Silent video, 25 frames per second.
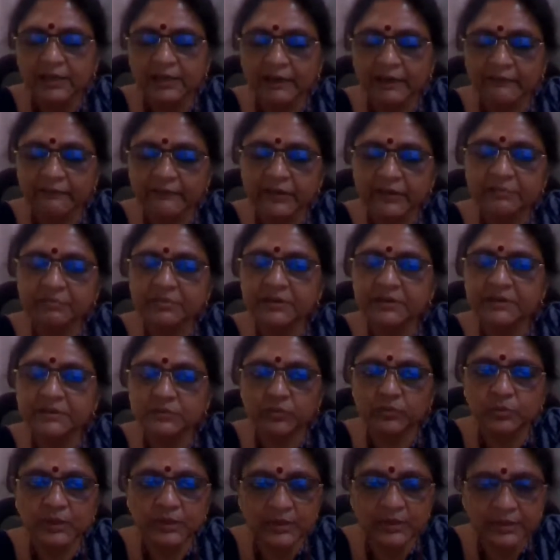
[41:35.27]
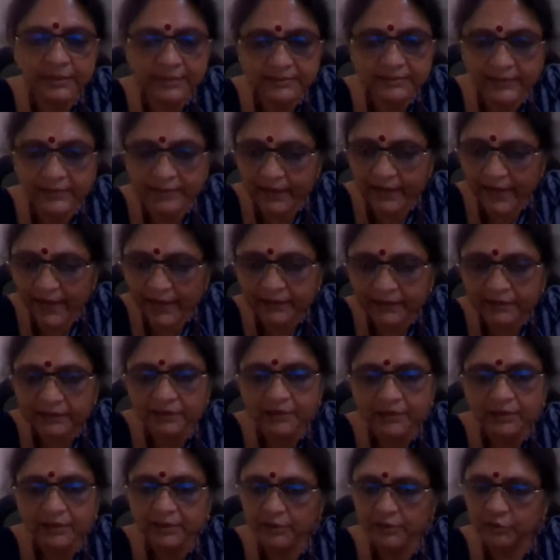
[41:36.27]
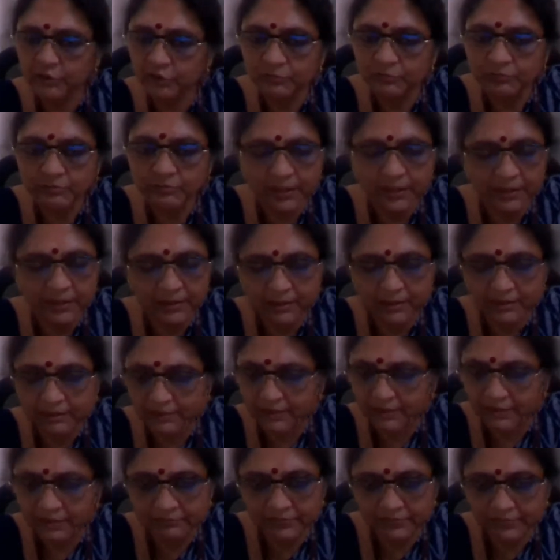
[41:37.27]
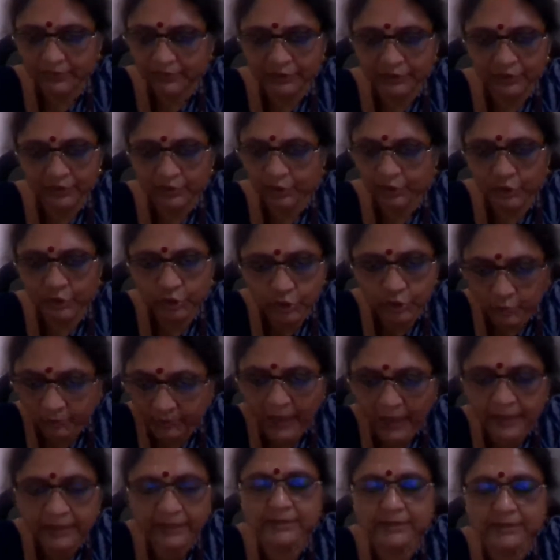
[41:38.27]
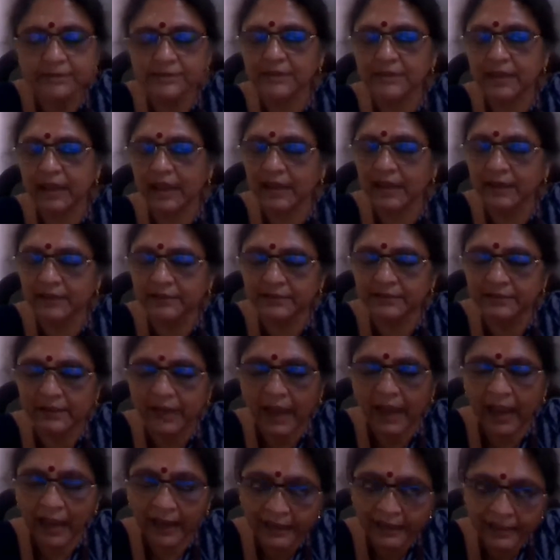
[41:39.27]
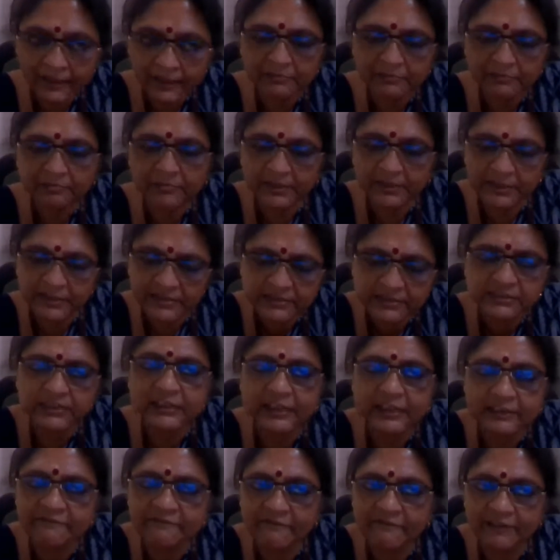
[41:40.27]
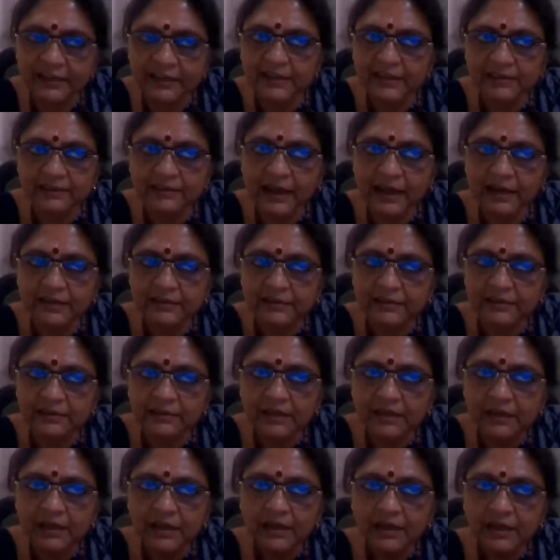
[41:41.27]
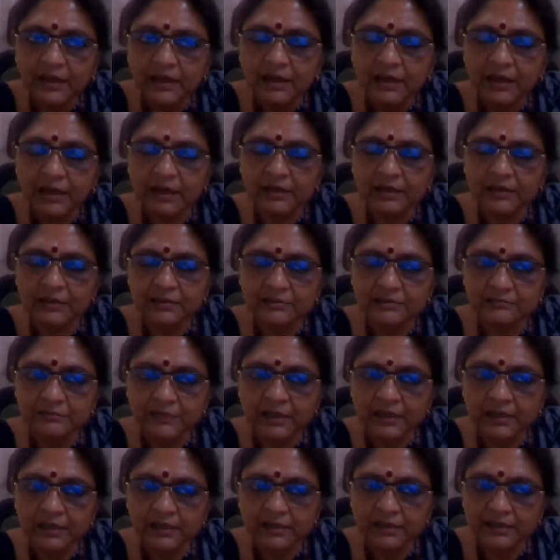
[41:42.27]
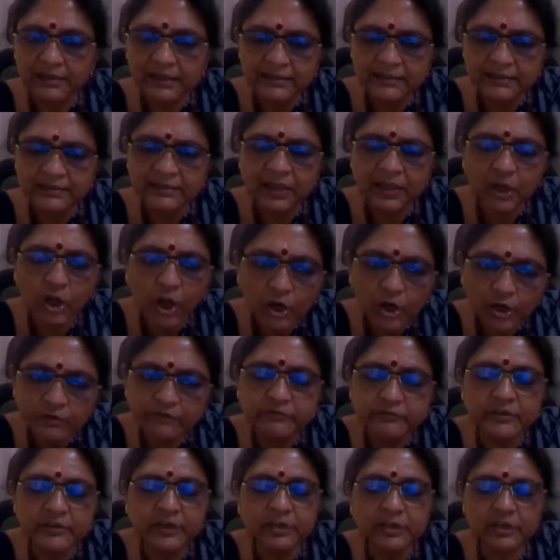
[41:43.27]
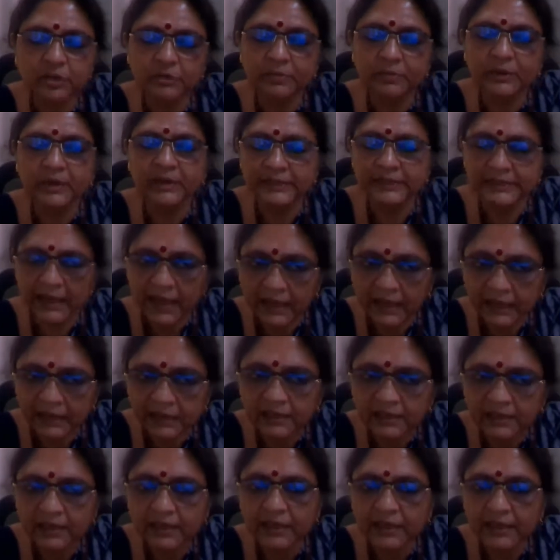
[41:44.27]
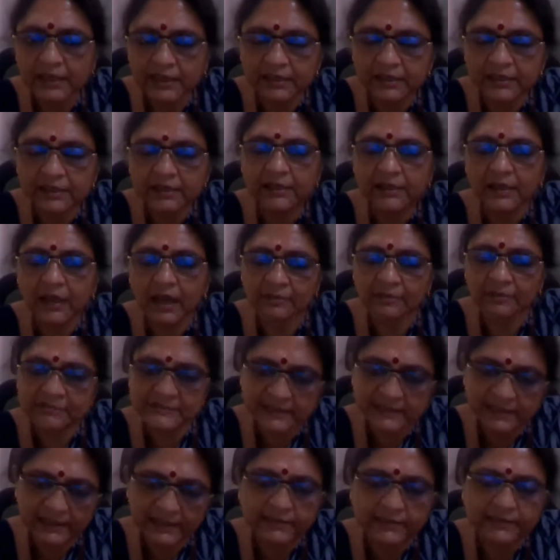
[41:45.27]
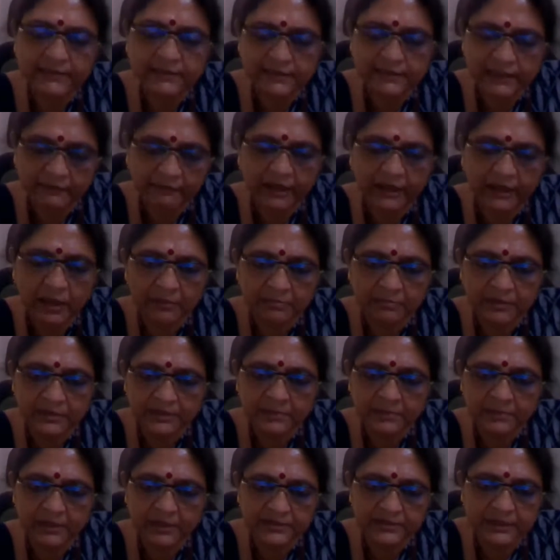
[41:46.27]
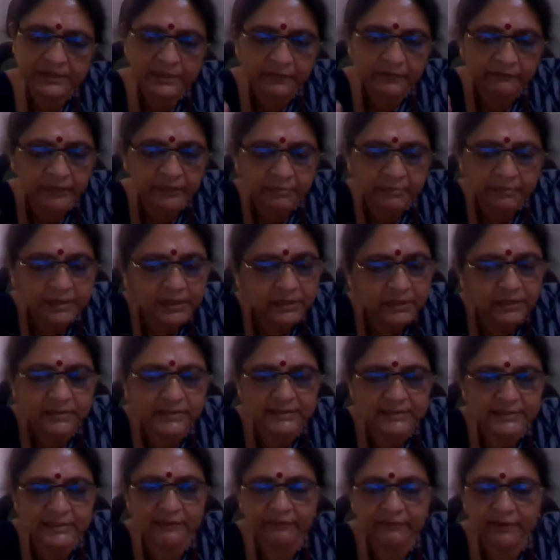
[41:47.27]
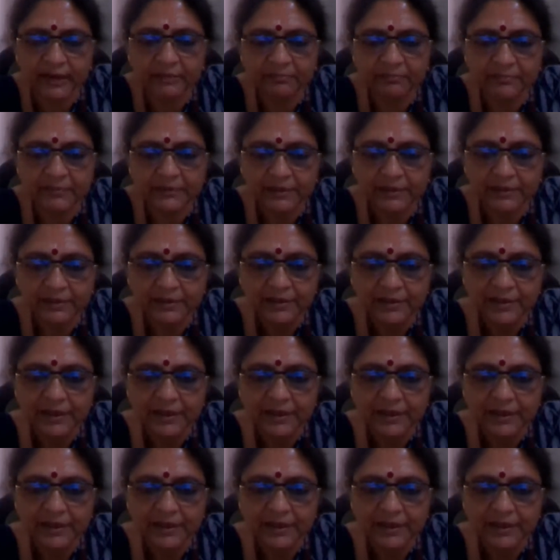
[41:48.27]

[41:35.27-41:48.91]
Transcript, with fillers: developers world is again you know uh, humongous and i personally feel that uh, um, I, there is a lot of work to be done in upskilling the developers because the developer learns development